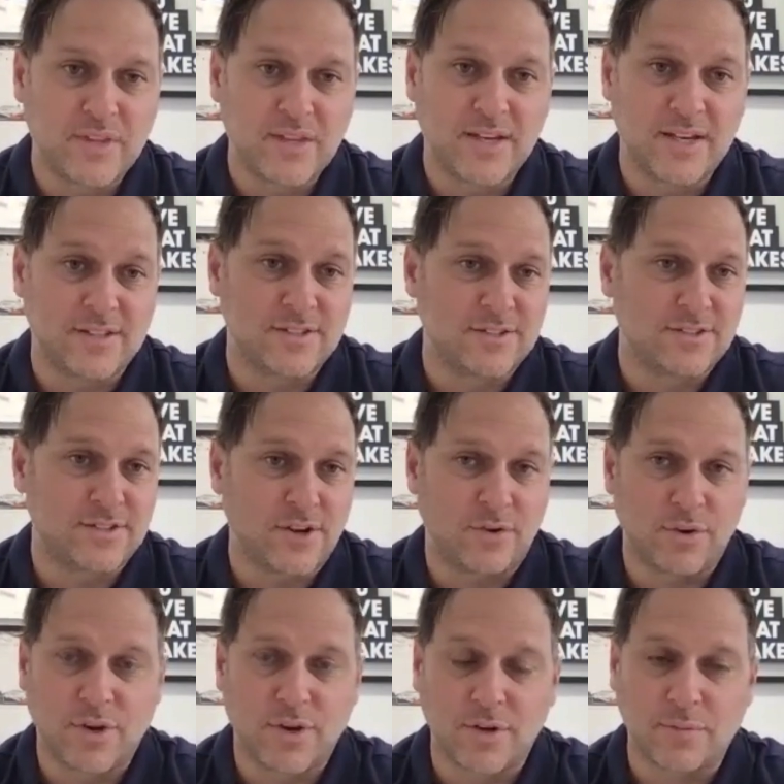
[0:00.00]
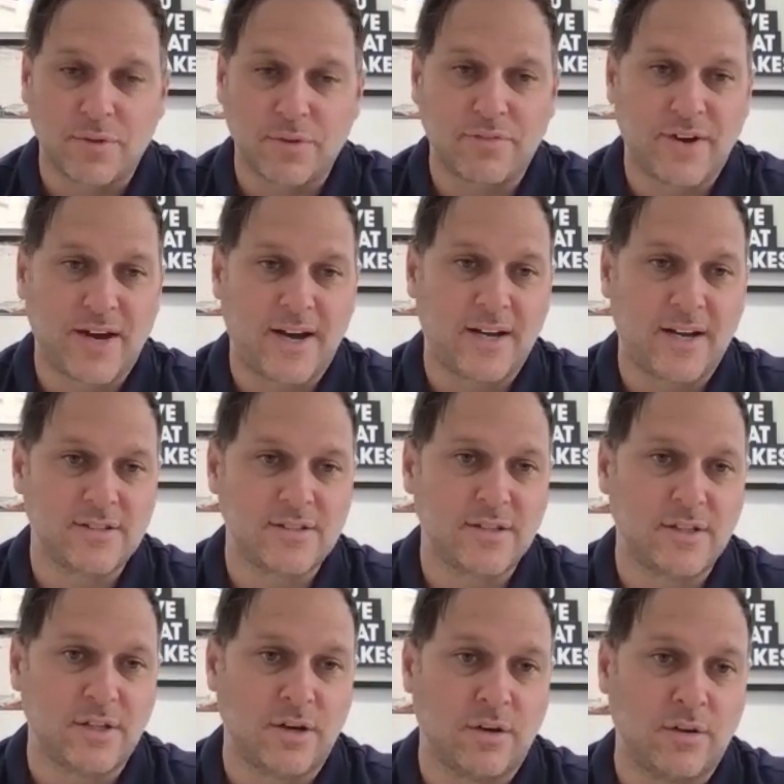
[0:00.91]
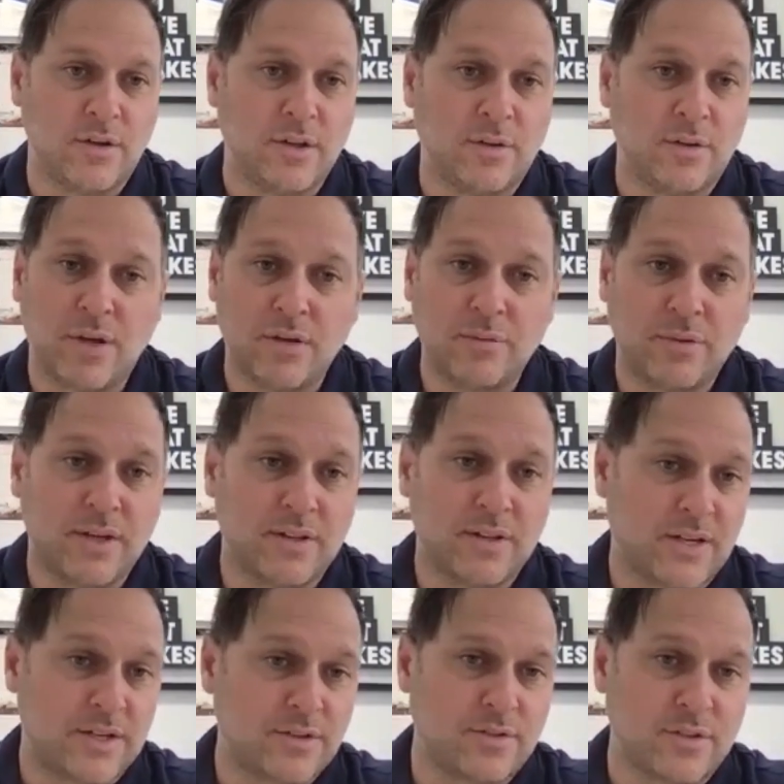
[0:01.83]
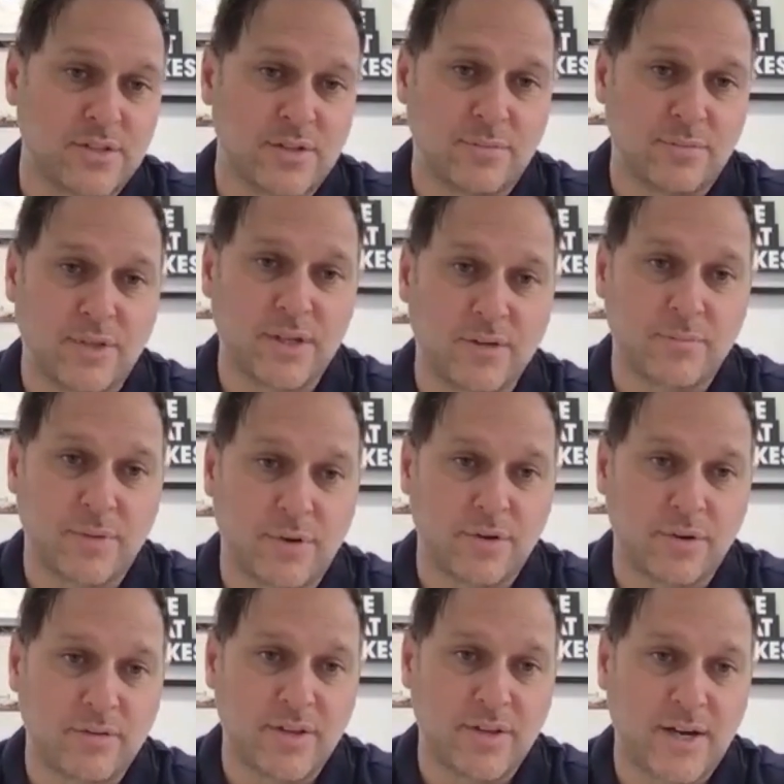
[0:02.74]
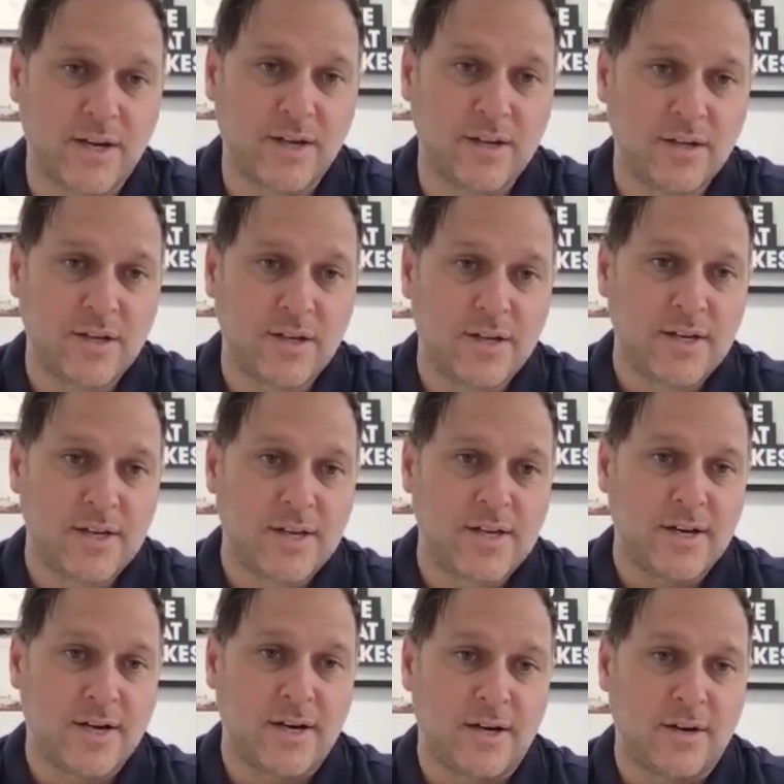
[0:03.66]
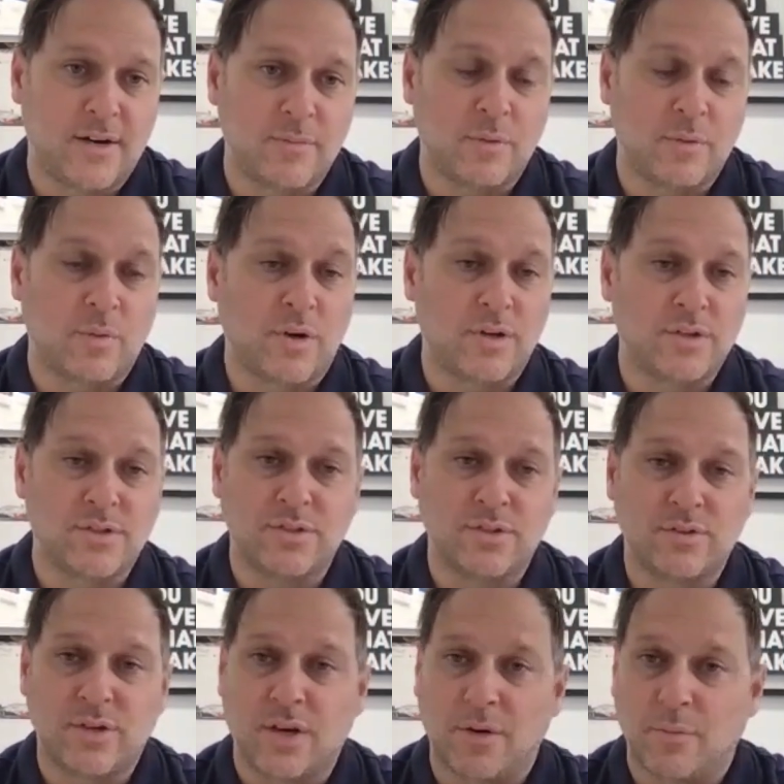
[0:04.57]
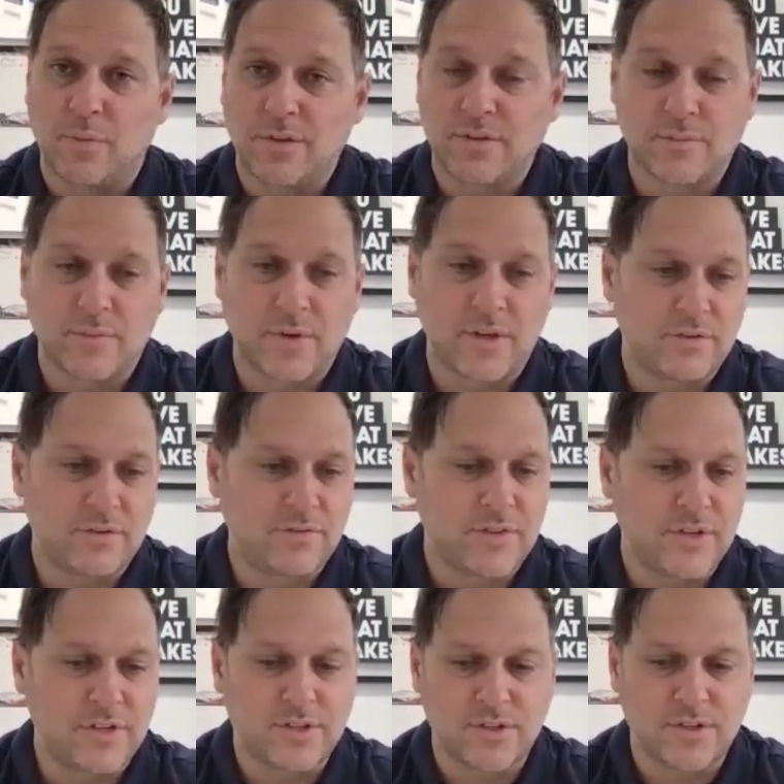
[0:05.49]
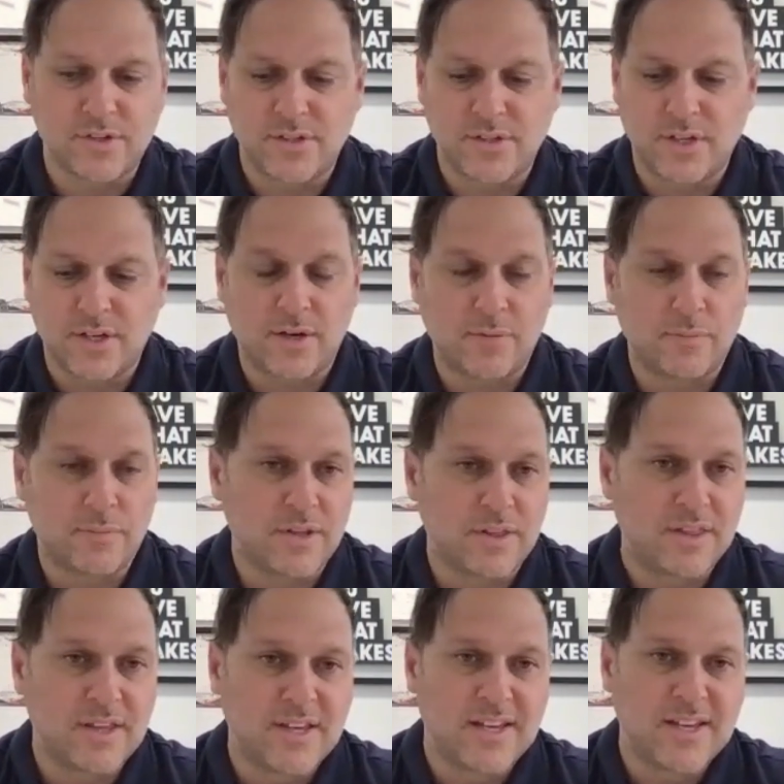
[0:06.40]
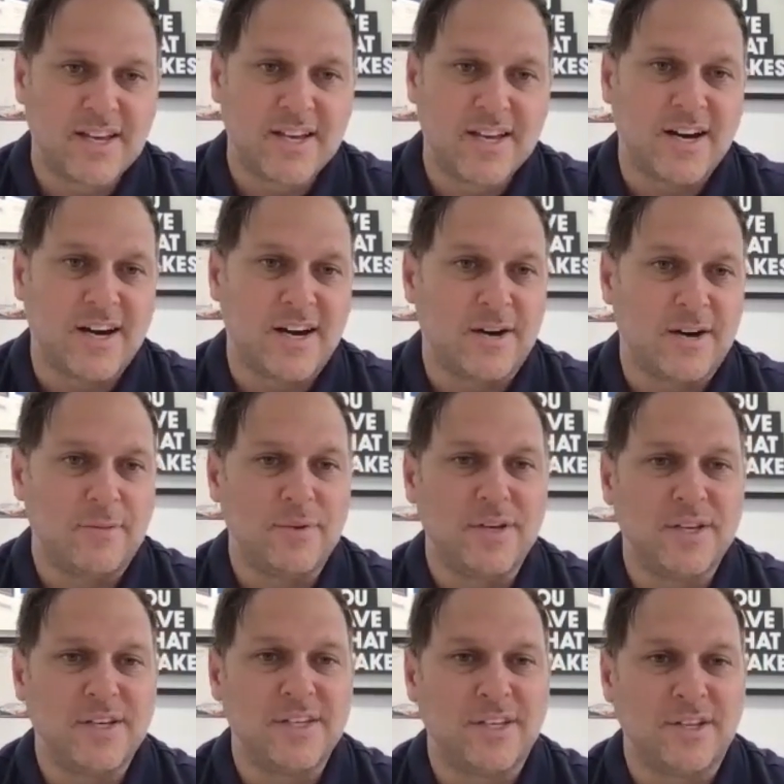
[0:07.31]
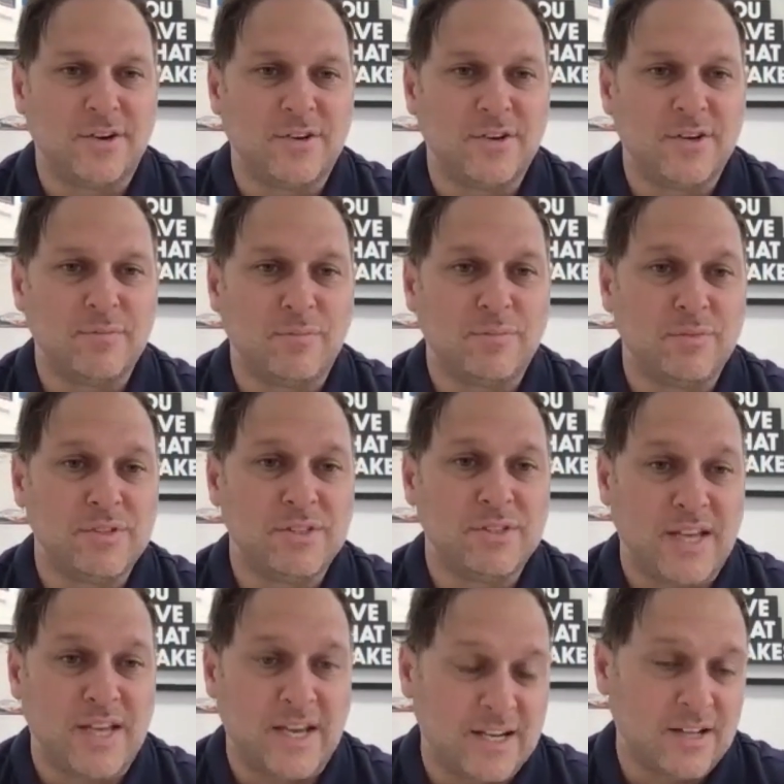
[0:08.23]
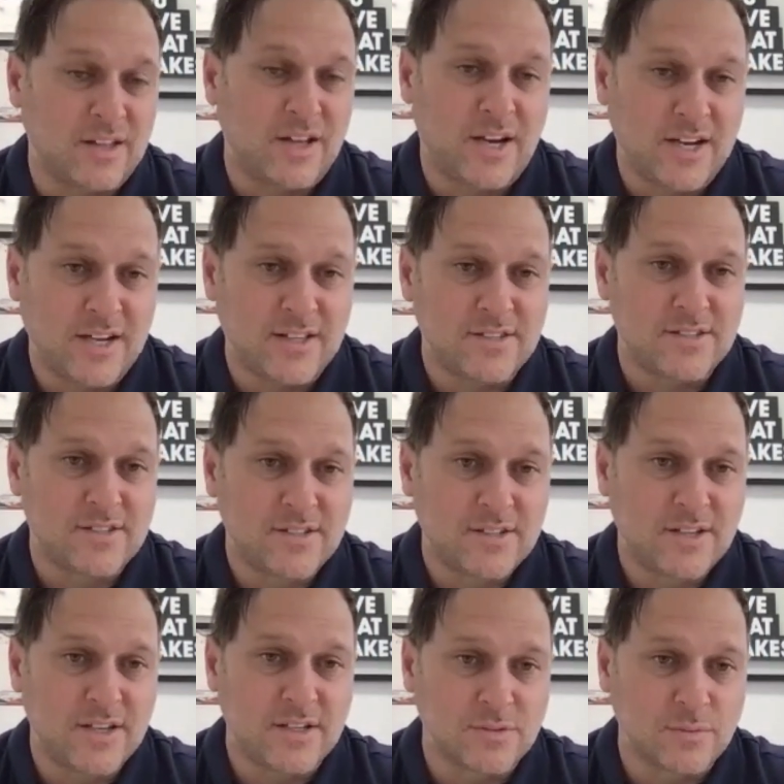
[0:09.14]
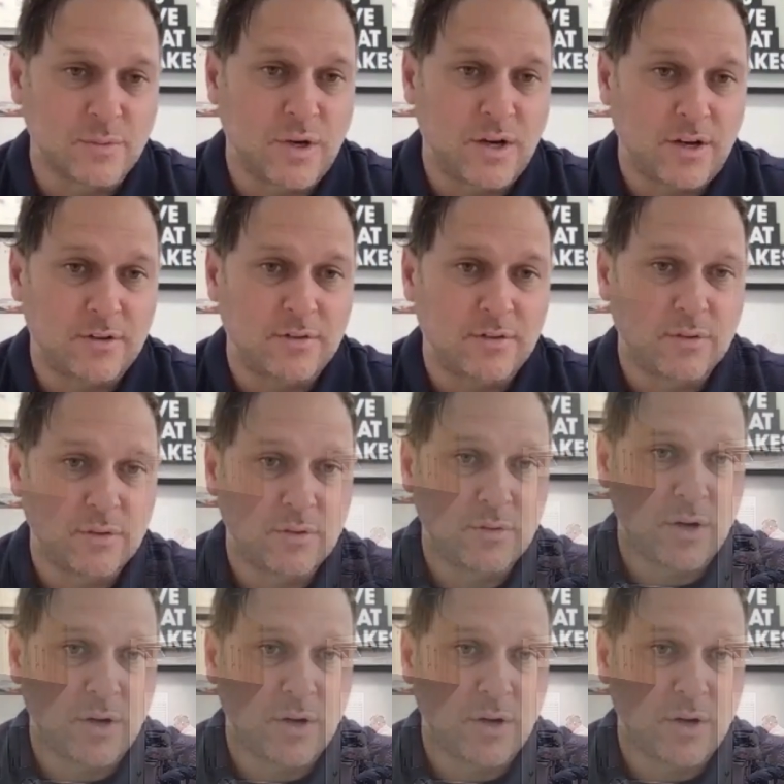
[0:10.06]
It's so incredibly fast, and the plug and play electrical is a big component of that. The walls do with some other features. They come with, data lines as well,